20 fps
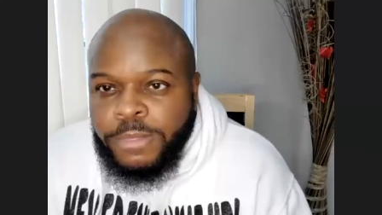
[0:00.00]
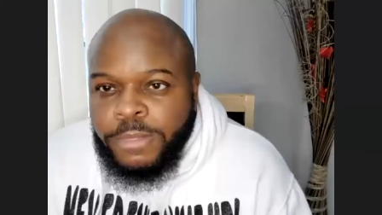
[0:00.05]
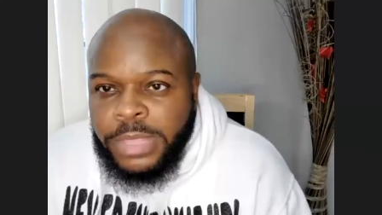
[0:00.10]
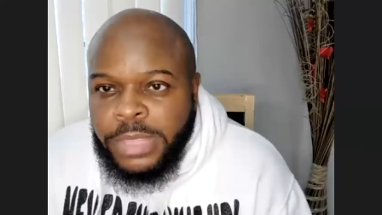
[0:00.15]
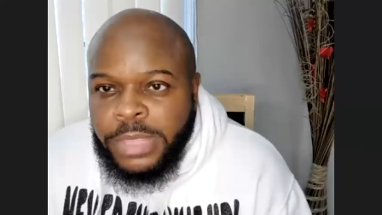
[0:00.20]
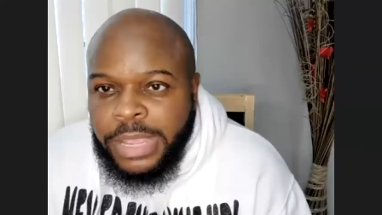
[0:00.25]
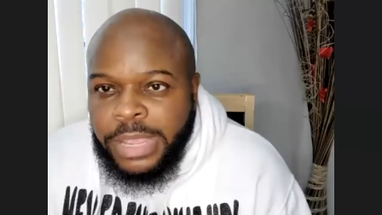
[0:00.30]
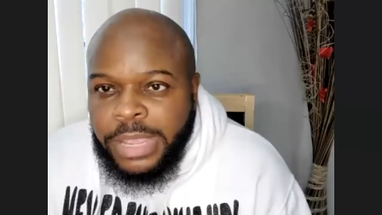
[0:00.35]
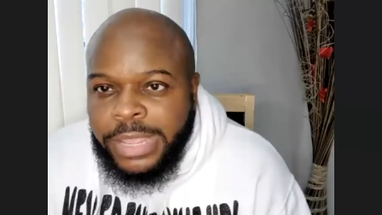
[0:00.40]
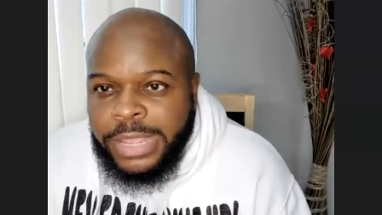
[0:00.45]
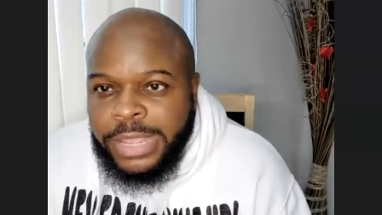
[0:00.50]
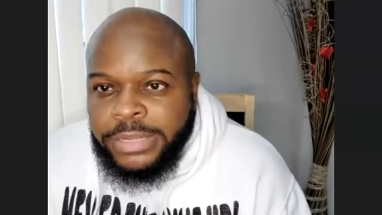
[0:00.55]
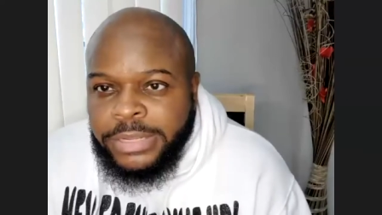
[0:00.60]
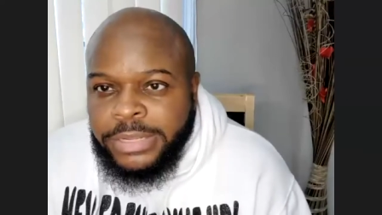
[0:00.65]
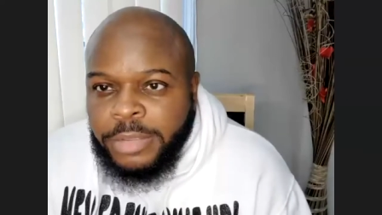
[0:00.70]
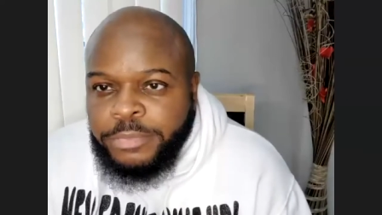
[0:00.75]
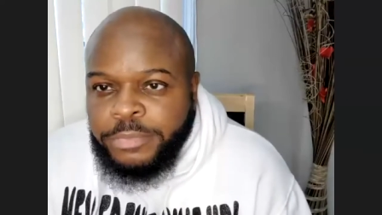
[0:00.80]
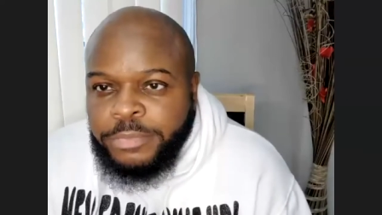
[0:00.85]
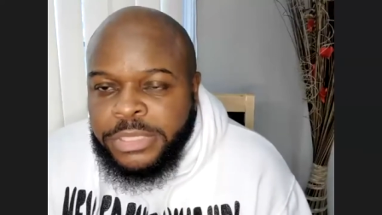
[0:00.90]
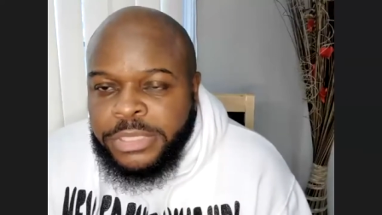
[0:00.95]
I had an
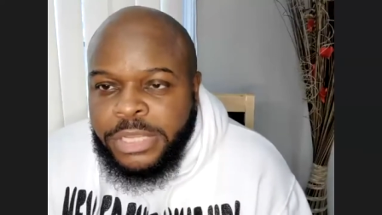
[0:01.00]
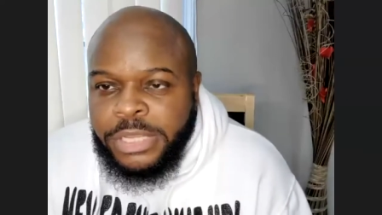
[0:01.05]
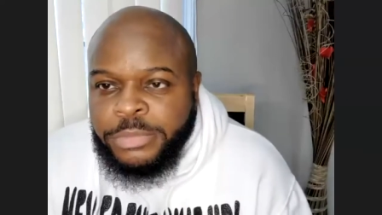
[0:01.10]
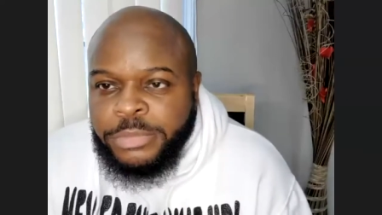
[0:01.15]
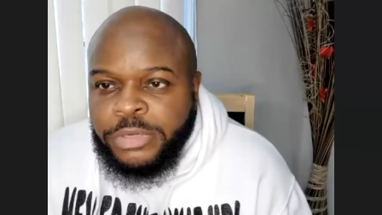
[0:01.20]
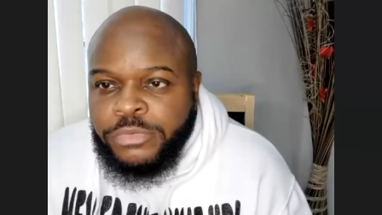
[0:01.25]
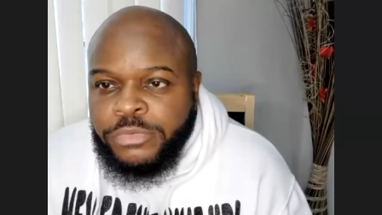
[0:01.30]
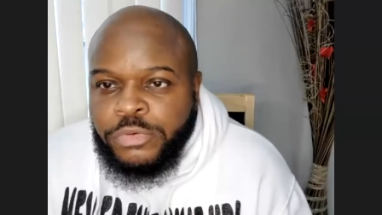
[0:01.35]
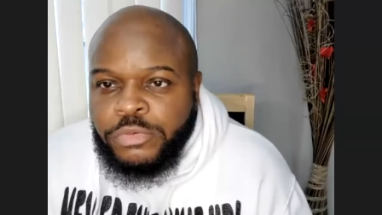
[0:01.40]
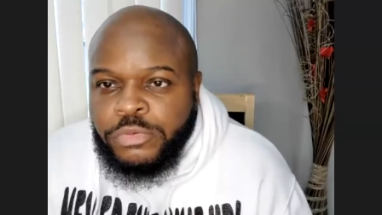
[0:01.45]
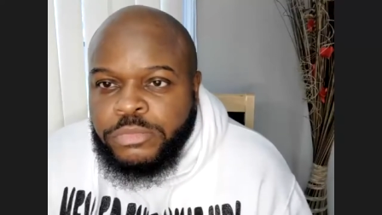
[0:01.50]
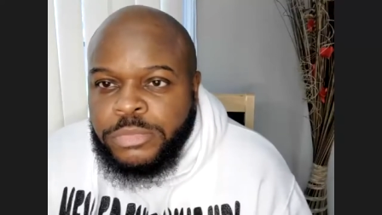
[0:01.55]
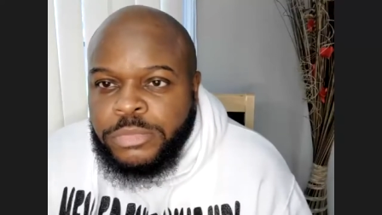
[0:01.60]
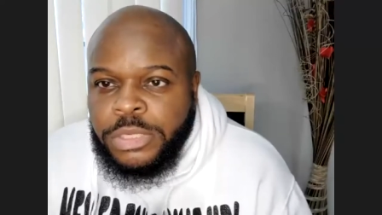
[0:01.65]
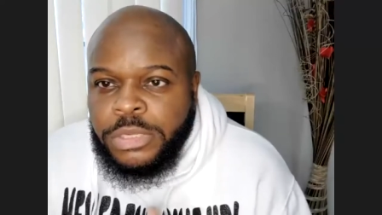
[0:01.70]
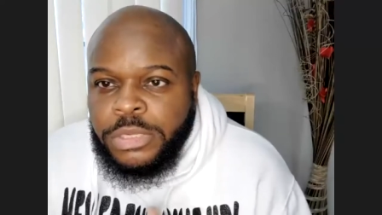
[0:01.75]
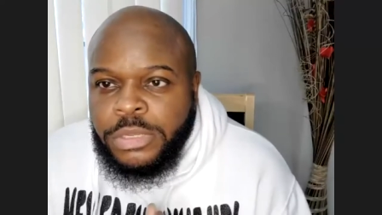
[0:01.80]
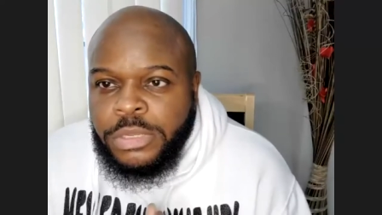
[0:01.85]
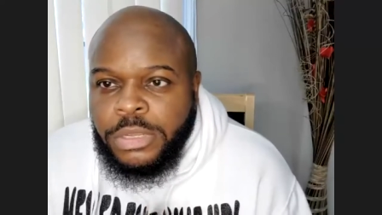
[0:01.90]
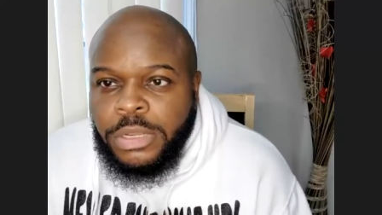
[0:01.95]
up and coming group
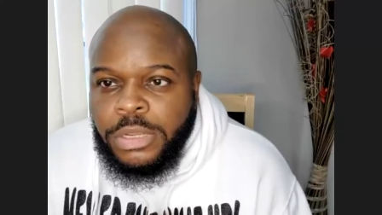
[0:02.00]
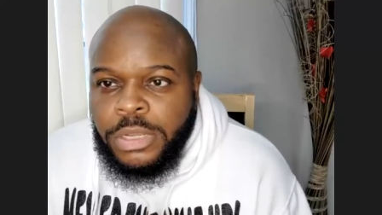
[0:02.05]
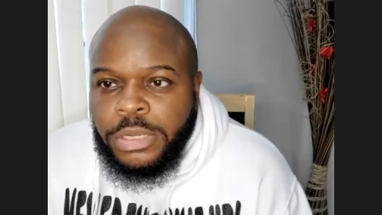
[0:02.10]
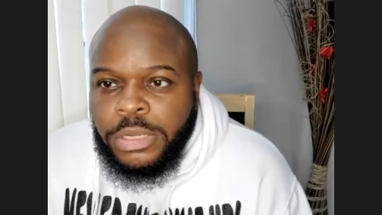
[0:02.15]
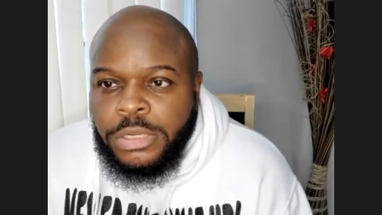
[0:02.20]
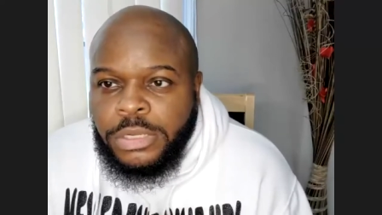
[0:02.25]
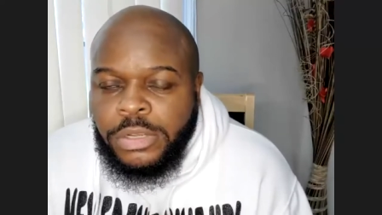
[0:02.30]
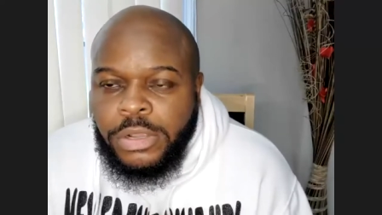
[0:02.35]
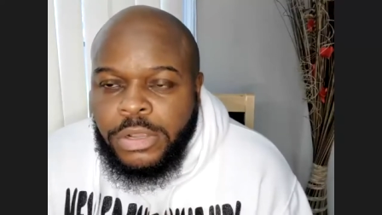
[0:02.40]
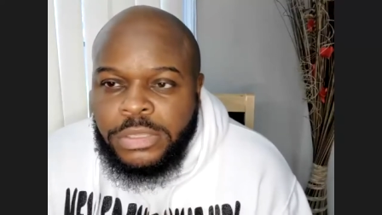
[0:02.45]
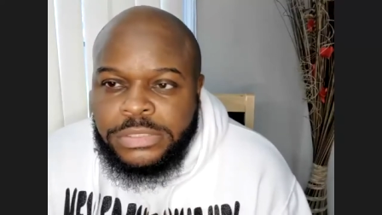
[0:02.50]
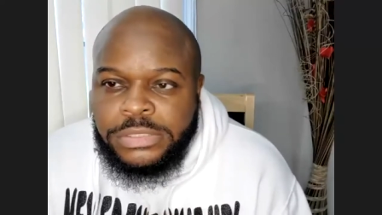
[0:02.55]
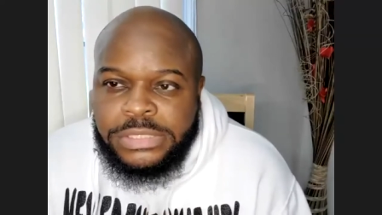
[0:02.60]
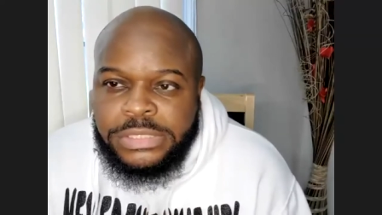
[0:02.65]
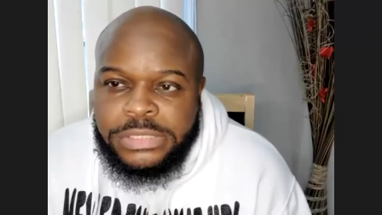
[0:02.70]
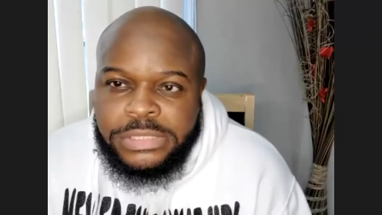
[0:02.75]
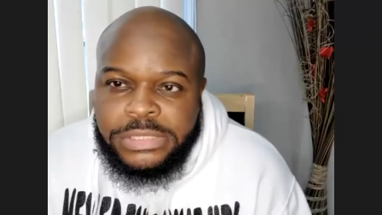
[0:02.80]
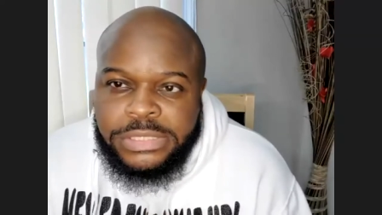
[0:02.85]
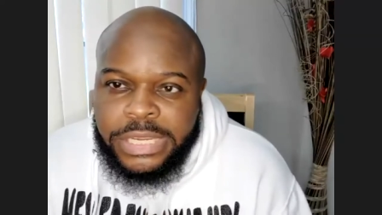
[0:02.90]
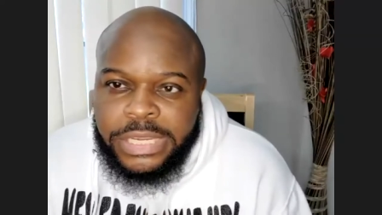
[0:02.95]
uh, called
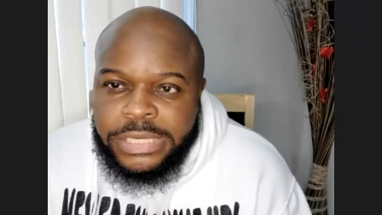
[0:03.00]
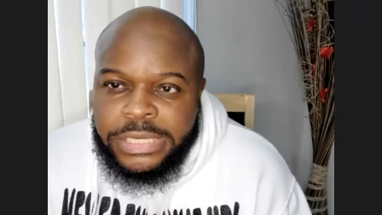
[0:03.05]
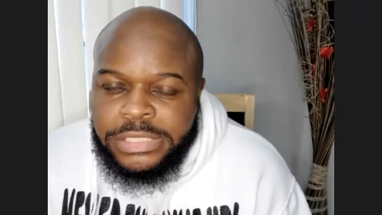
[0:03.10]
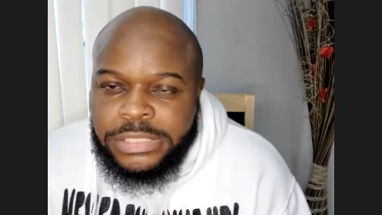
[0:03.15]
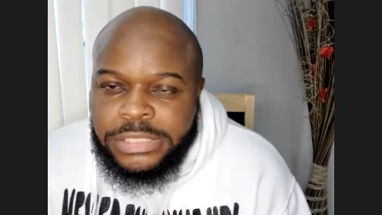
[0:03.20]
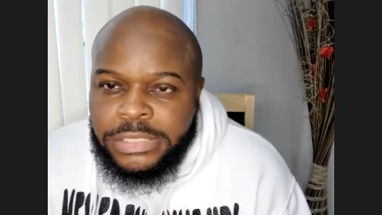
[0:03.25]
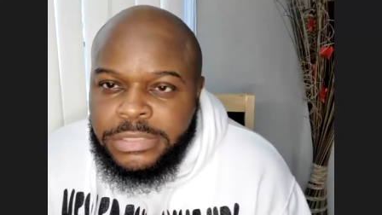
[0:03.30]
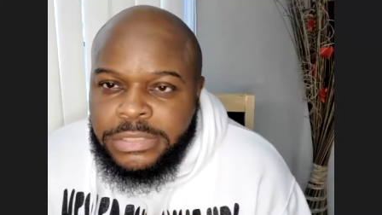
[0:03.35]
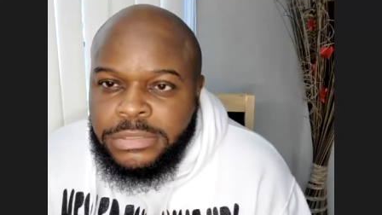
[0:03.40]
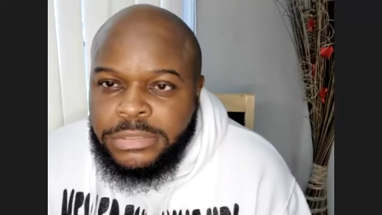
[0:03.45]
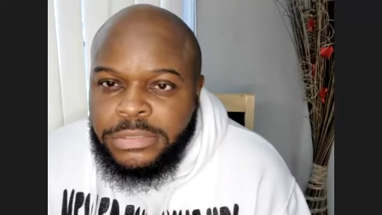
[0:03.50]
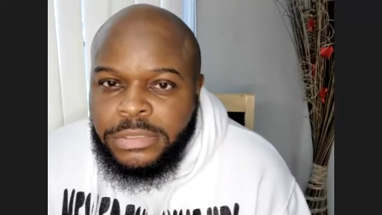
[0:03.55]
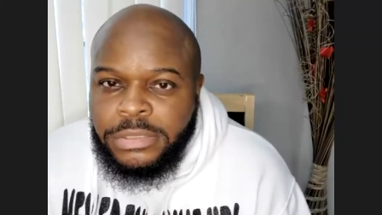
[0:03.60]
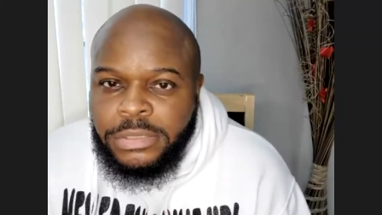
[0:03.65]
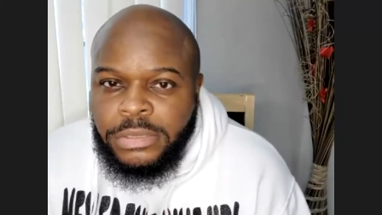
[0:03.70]
Sensation.